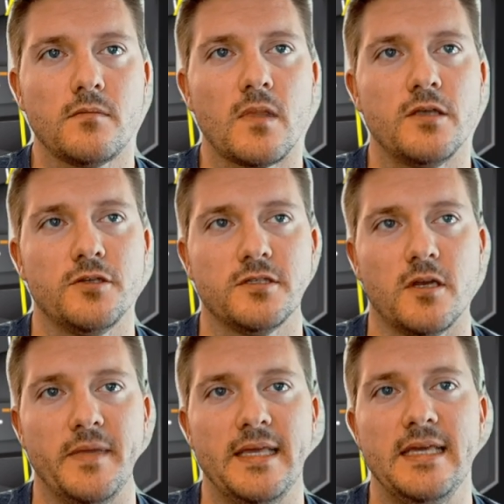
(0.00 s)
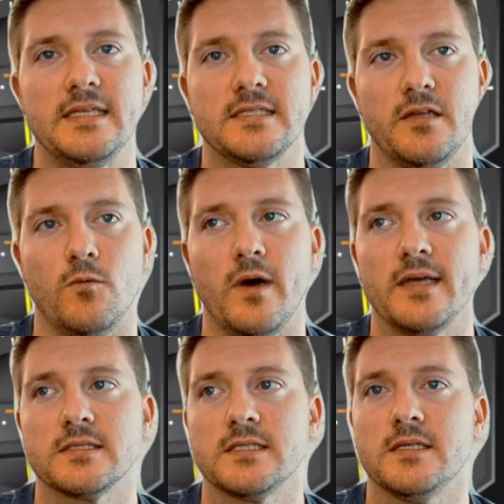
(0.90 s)
So this is going to be east and
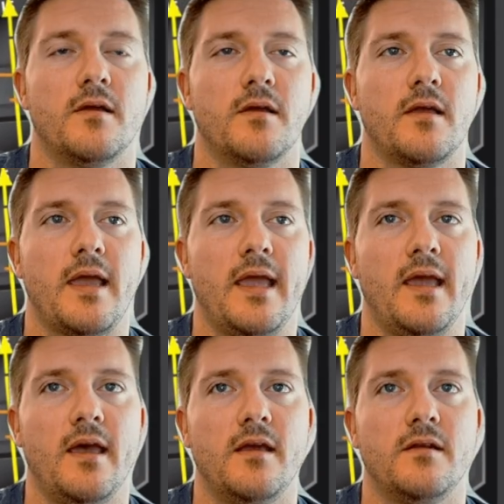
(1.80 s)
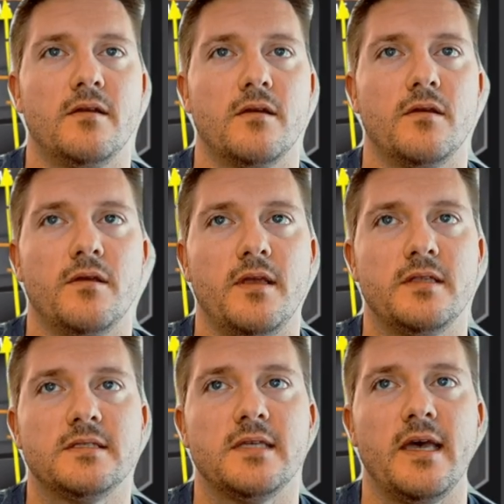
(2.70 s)
west, and it
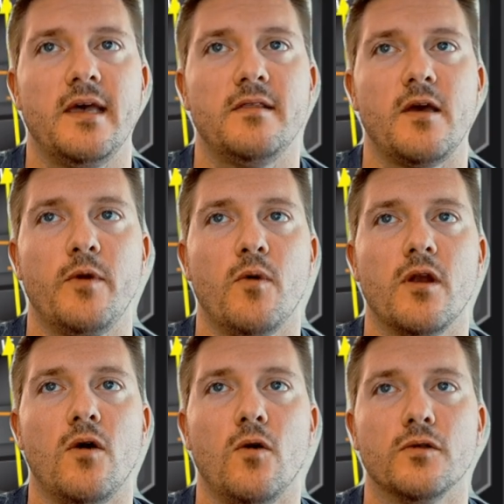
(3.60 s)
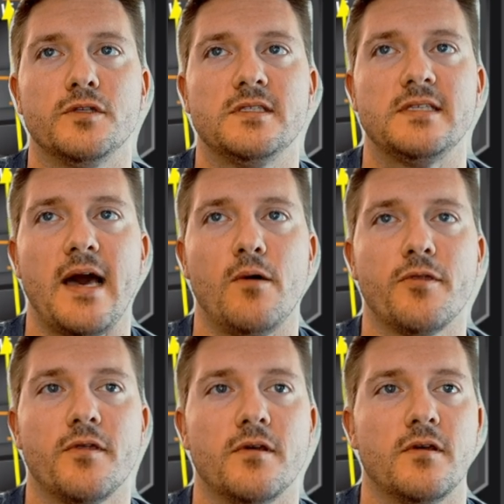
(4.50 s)
said that we want to hold
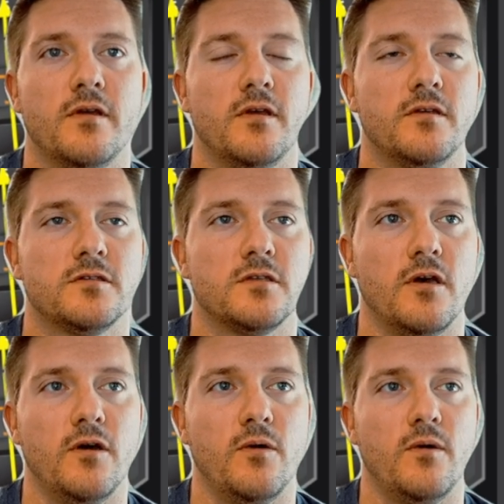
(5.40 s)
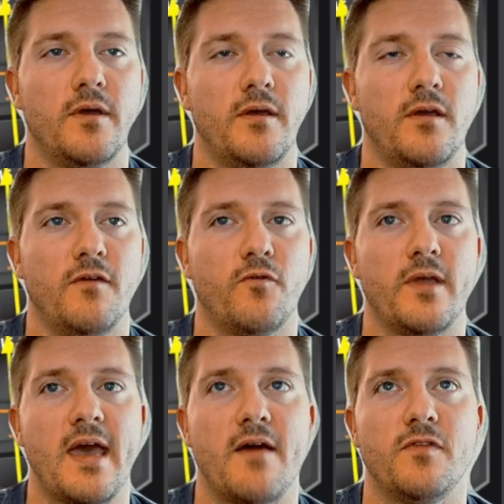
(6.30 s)
south. So if we
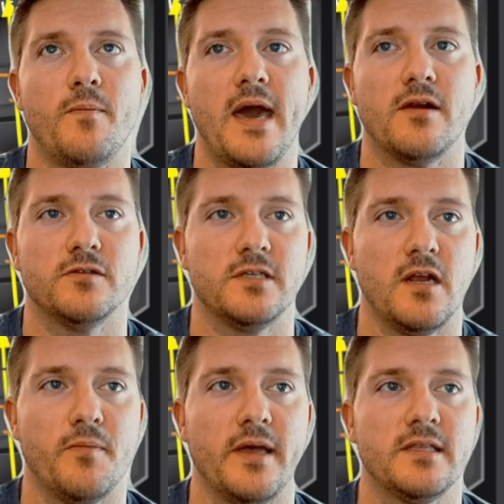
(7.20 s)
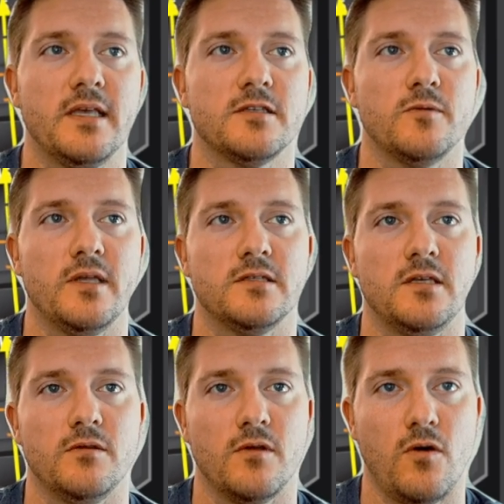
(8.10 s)
have the pattern set up like this, we can see
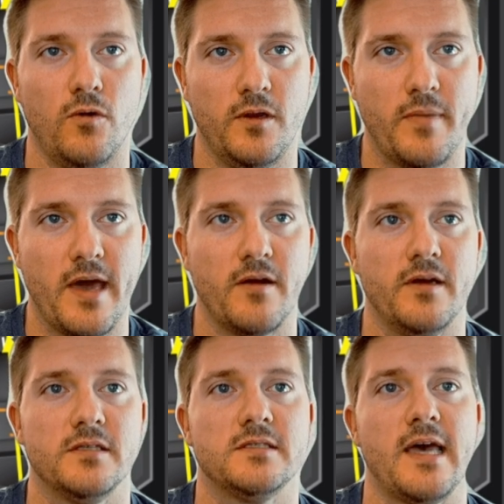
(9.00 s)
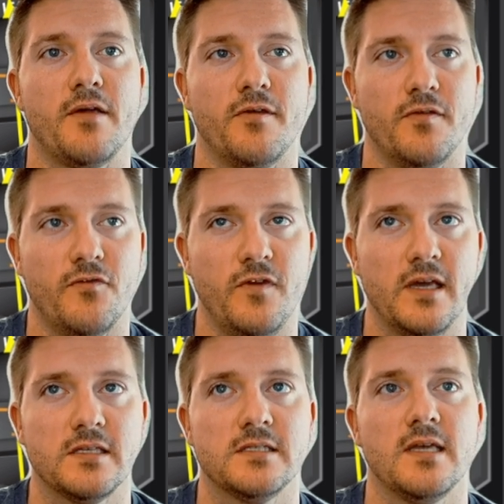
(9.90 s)
that the holding pattern is south of the
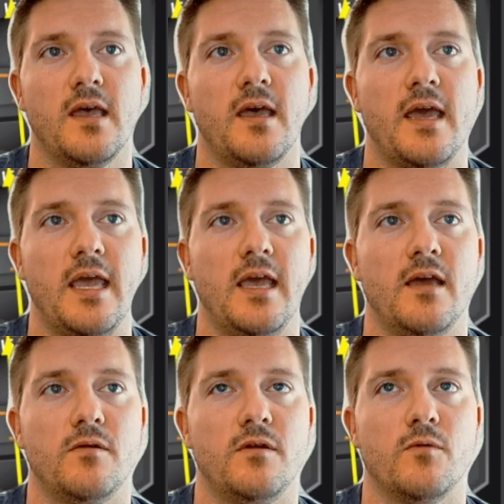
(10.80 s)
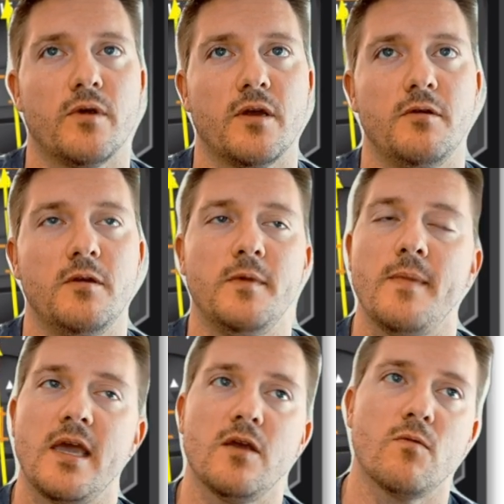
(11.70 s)
fix, and we're going to be
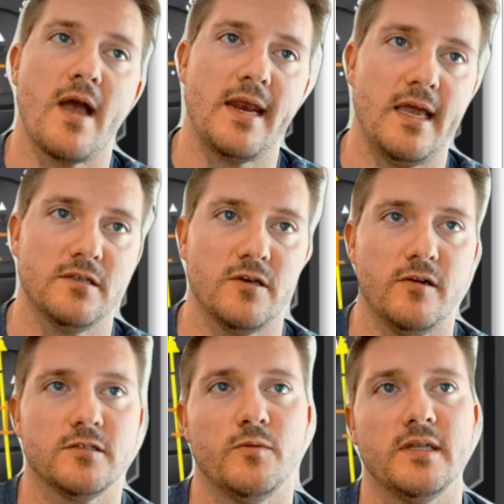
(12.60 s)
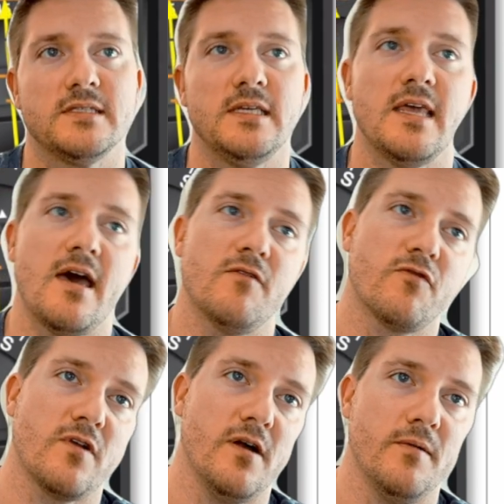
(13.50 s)
making right-hand turns. And we can see that
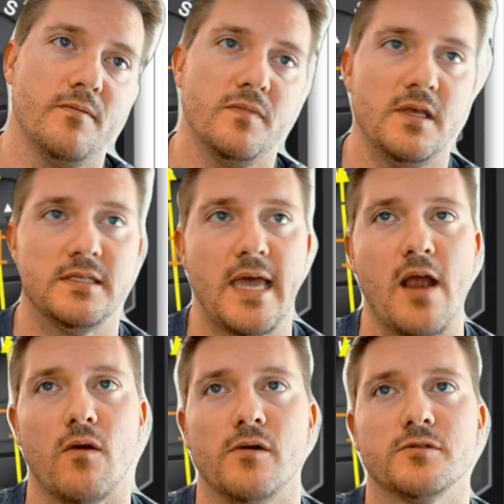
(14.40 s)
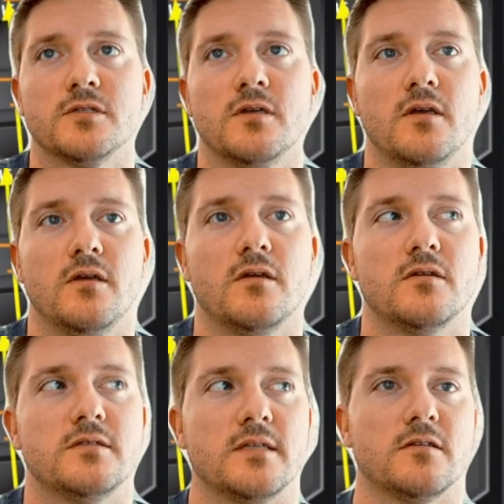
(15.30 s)
from these arrows.
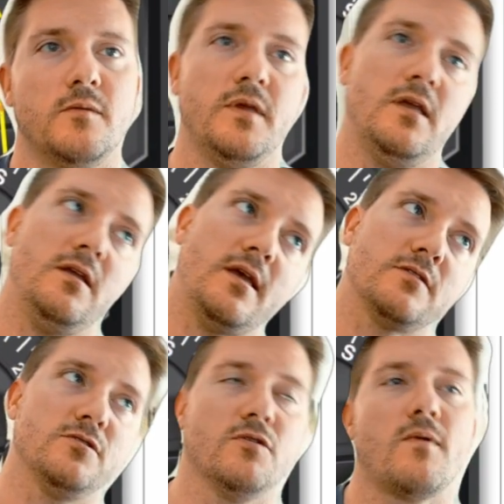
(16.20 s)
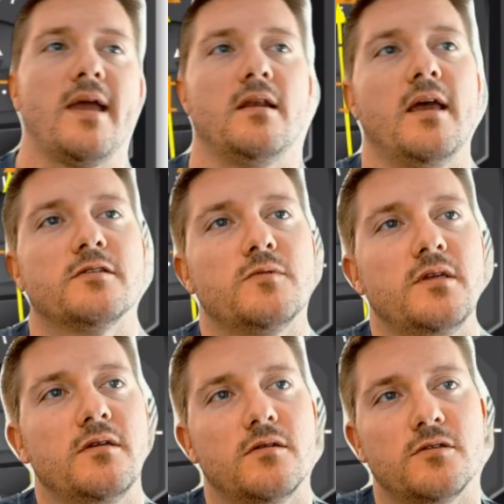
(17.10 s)
So that's going to be to the right as we
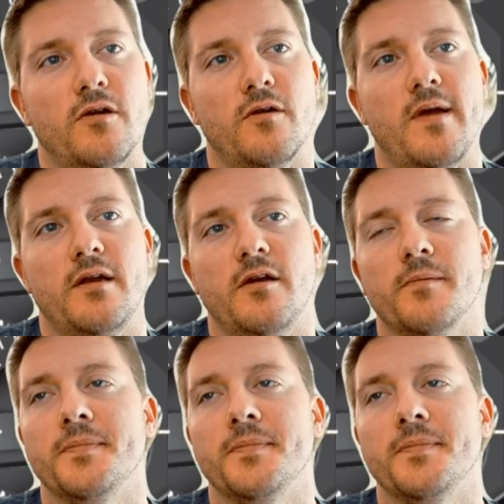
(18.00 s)
turn around here.